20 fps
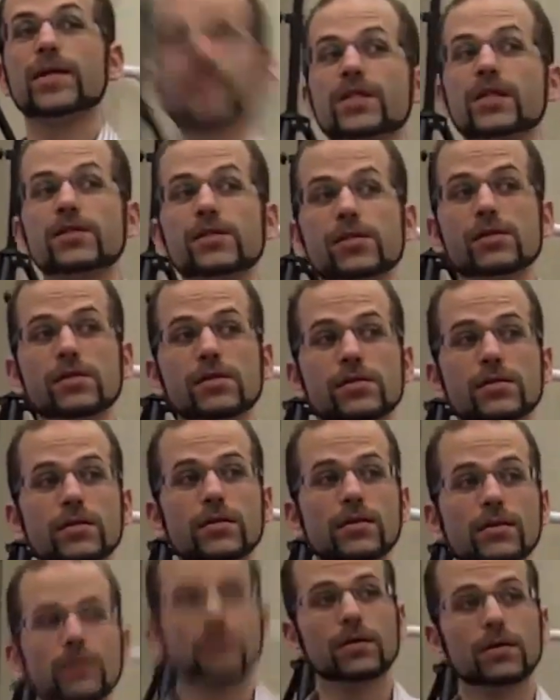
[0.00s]
Make sense?
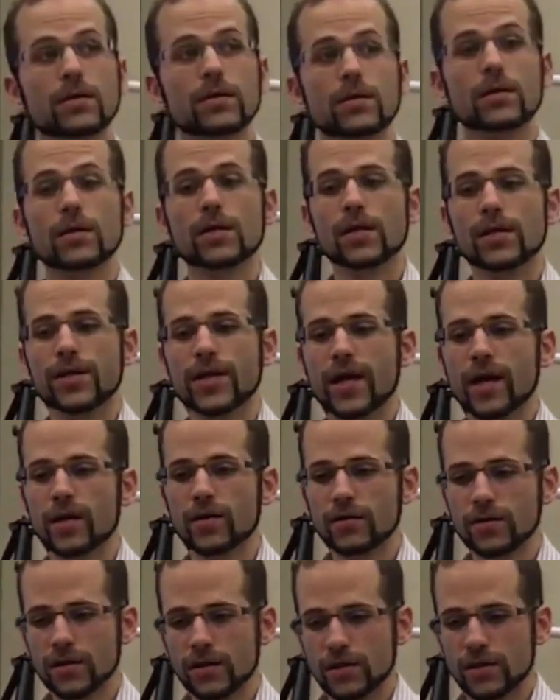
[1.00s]

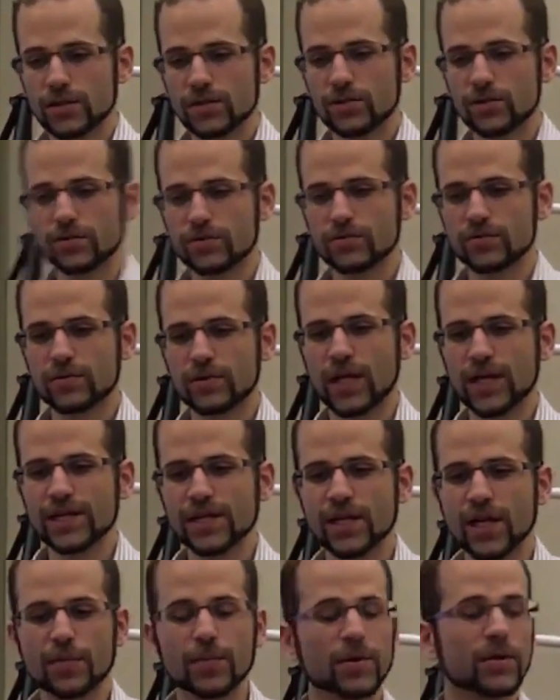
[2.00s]
Now, to
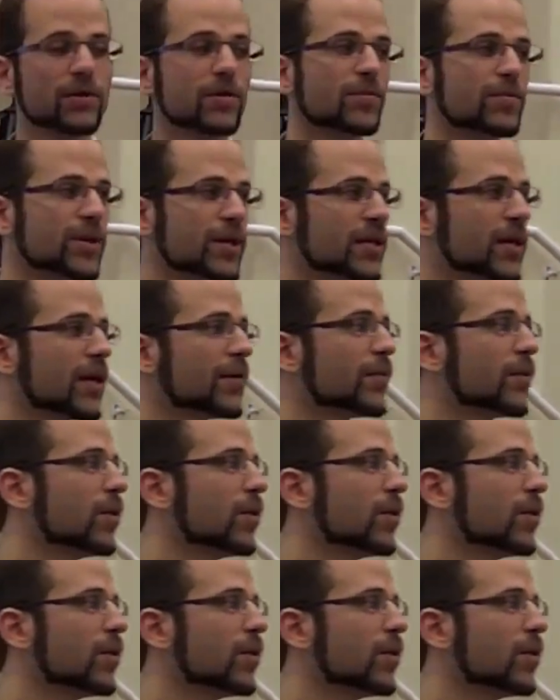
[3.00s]
lighten it up a little bit,